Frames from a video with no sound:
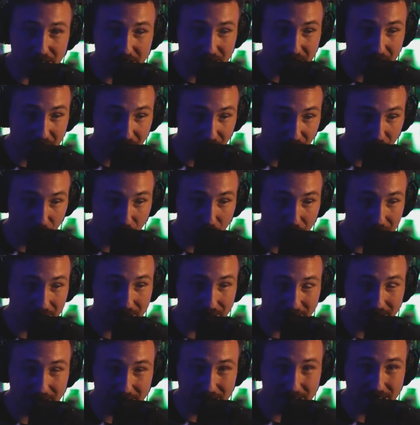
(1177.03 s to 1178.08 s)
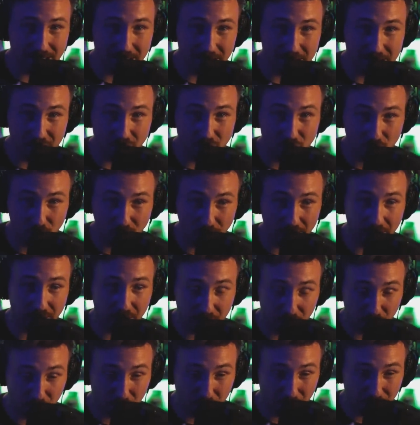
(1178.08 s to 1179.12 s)
that have looked at this and it's a
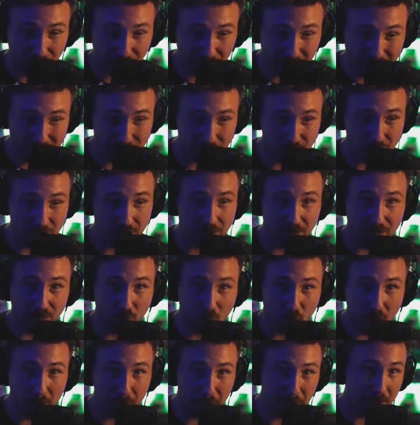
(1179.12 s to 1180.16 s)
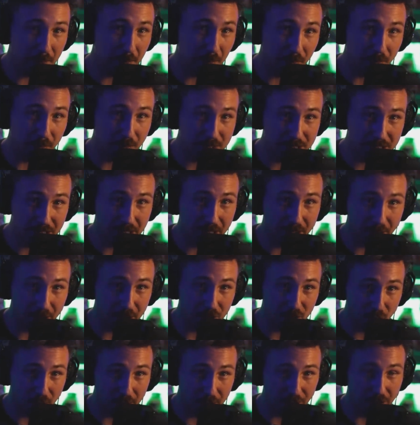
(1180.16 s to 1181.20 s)
direct reflection of what people are saying on
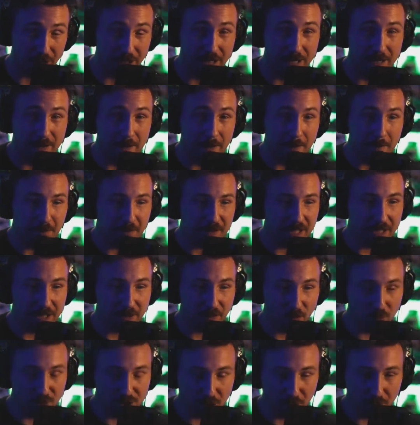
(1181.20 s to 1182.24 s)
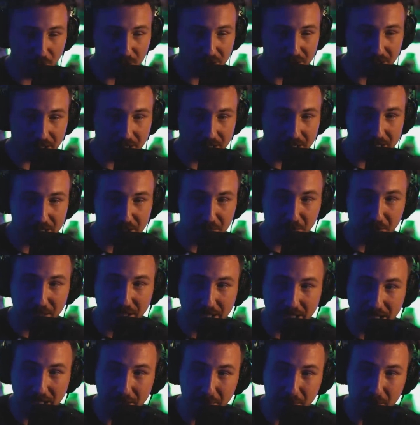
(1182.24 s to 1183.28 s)
twitter it was almost like this
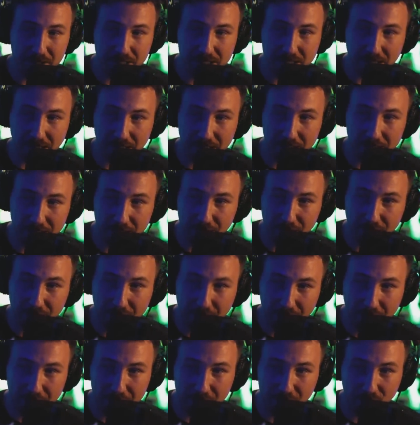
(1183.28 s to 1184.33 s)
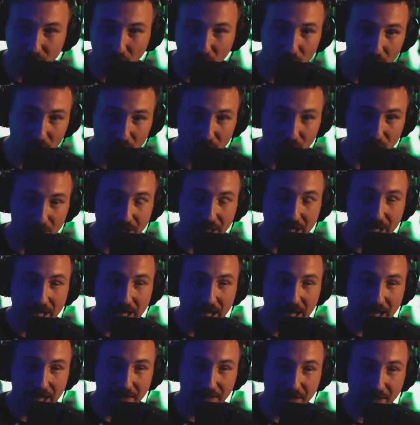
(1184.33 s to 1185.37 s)
became a secondary kind of world
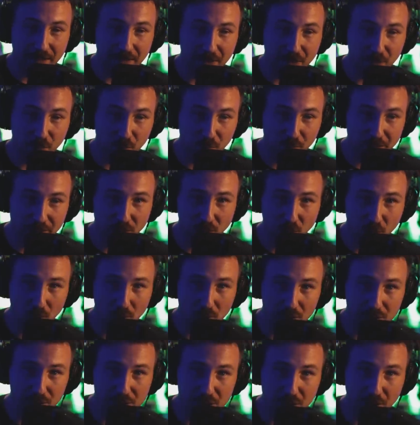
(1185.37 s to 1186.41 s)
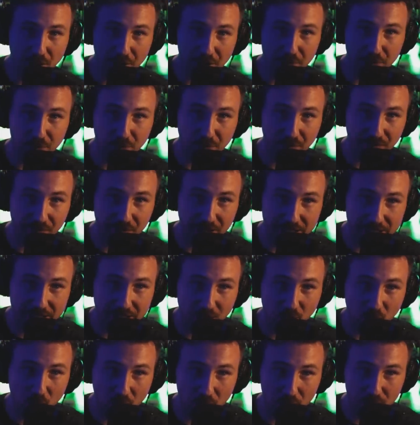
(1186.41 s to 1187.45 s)
and then the real world started
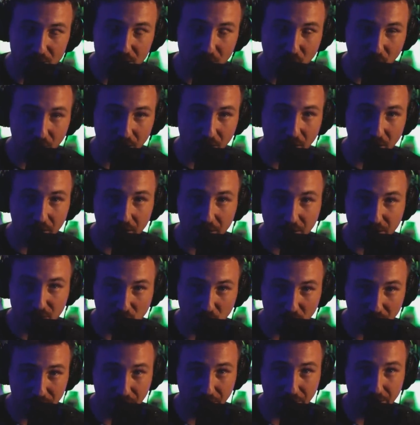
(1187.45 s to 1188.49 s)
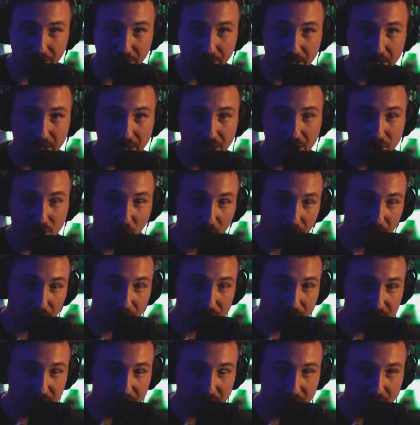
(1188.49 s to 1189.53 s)
reflecting what was going on on twitter twitter
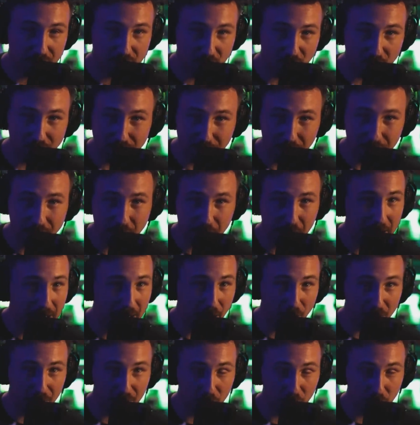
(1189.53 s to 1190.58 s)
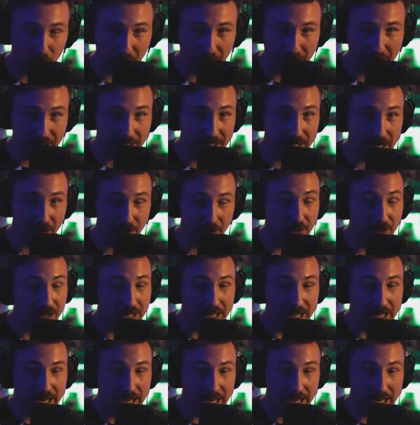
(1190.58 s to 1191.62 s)
is extremely powerful right now
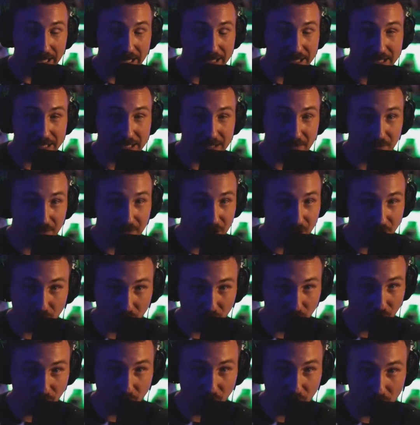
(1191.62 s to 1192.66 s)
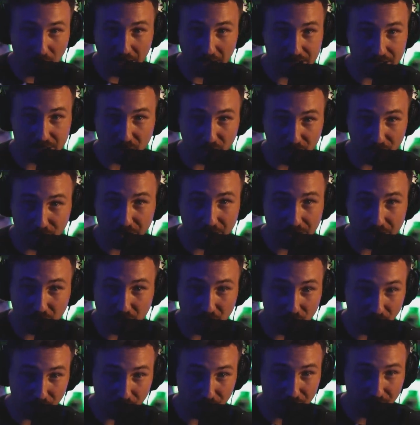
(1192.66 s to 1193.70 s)
and you you guys heard it
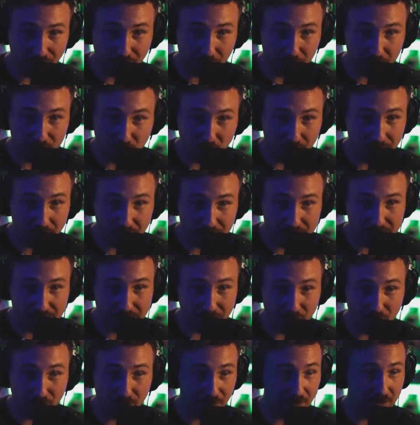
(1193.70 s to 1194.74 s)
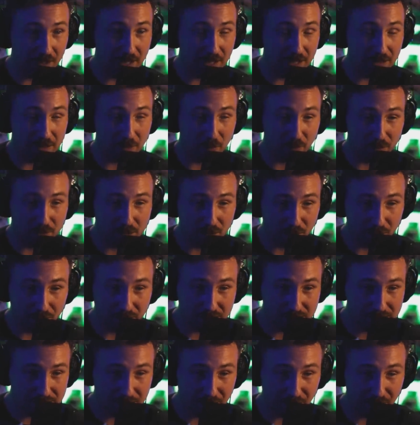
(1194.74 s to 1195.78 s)
you heard it from twitter itself they, there was all
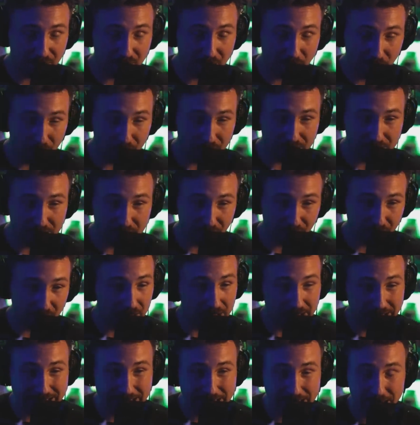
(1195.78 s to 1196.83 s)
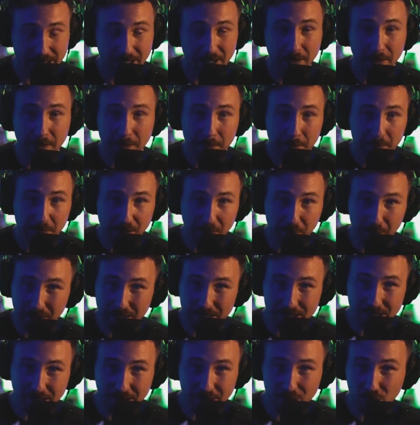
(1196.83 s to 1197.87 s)
these stuff all the stuff that leaked that
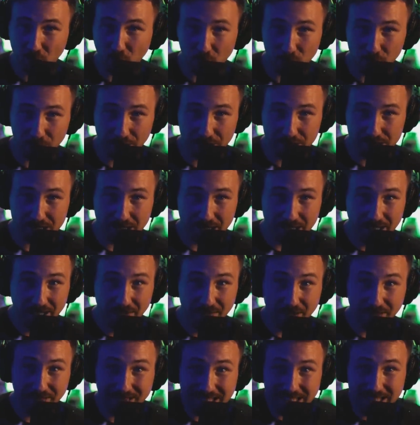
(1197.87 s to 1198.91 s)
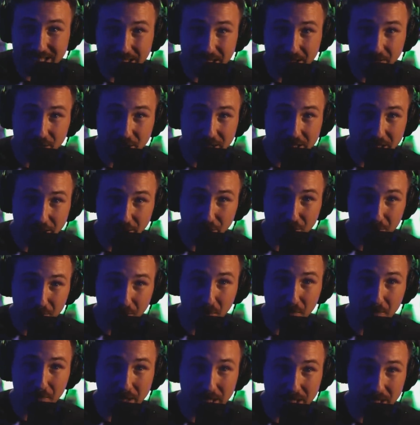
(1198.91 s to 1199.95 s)
basically told us that they didn't even care
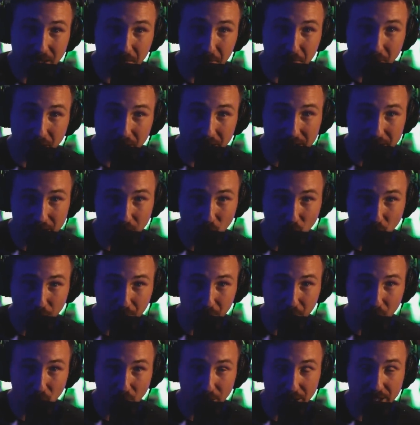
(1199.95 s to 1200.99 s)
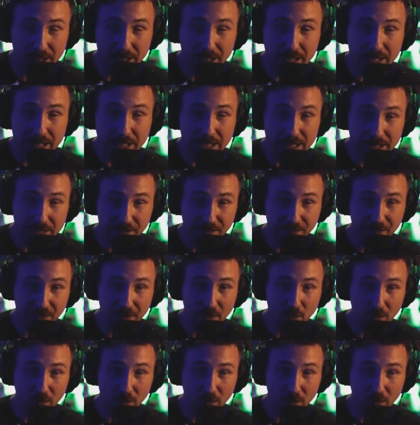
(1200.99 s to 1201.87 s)
about making money at one point if they were